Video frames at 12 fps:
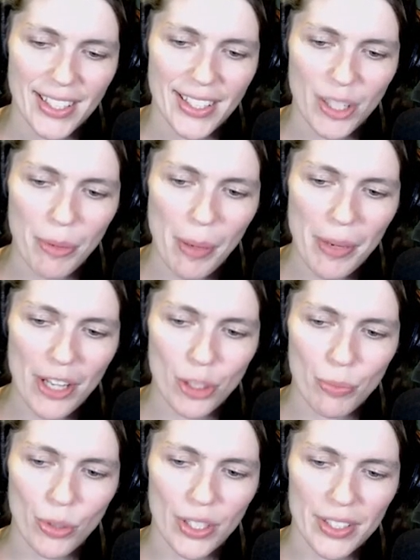You know, maybe I should
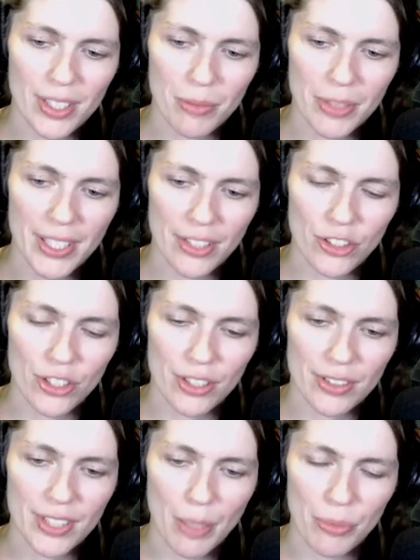put in some
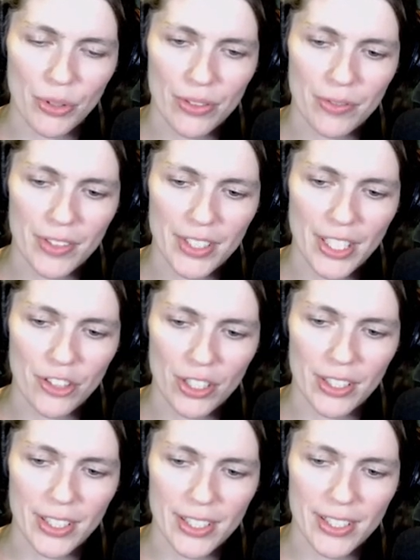deputies of detention
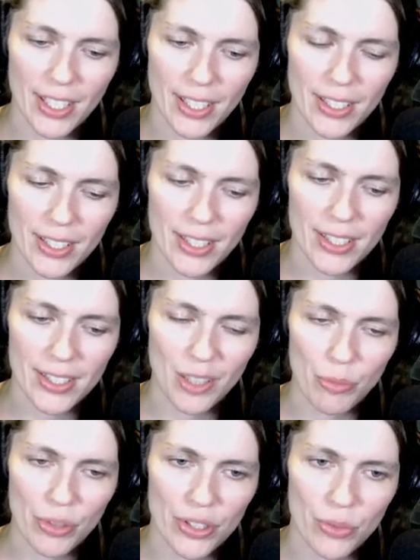in this deck instead of
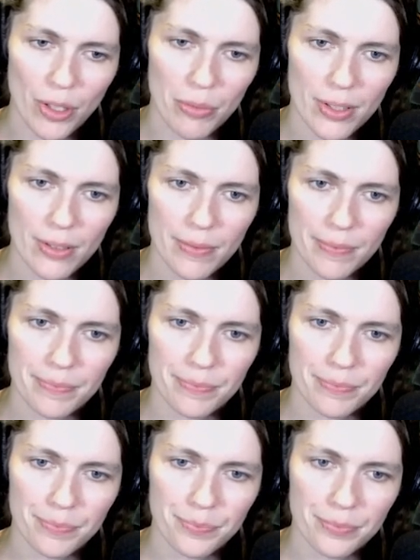Prison Realms.
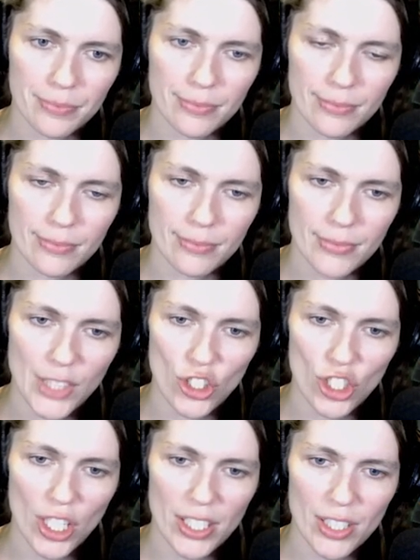
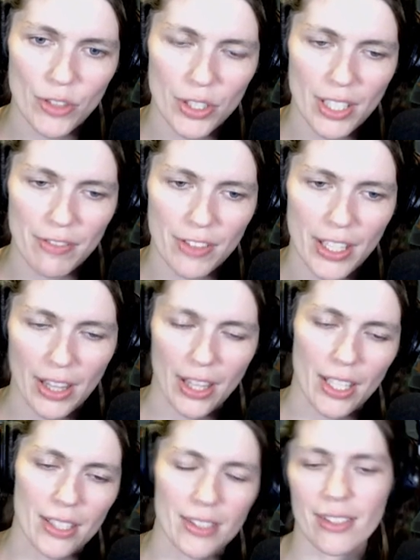Just for stuff like
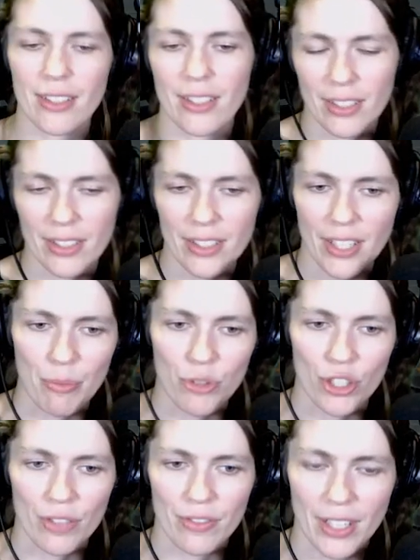this. Scape
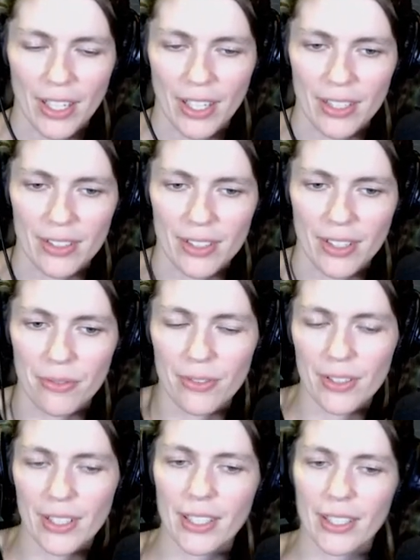shift, that kind of stuff.
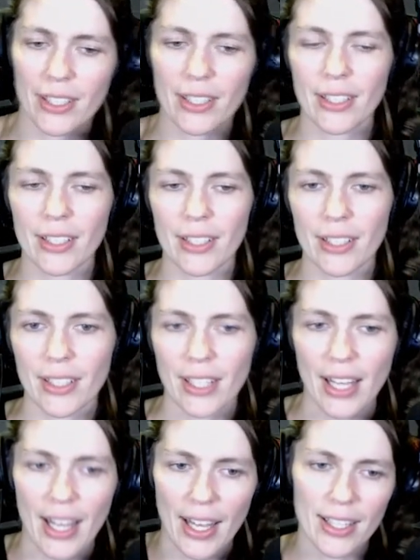
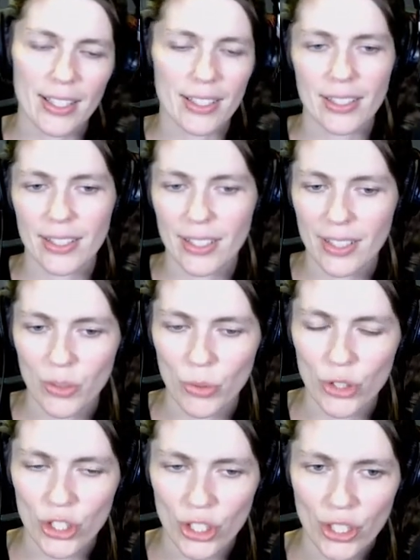Aye.
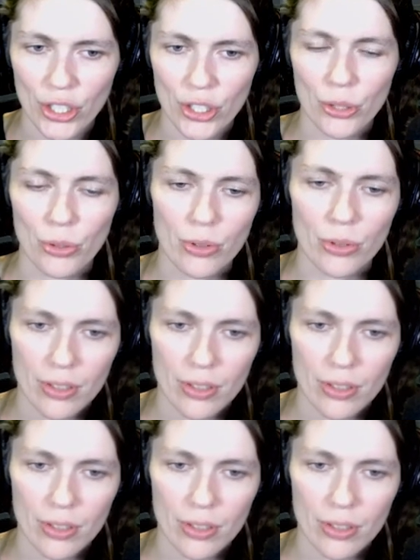What you gonna do?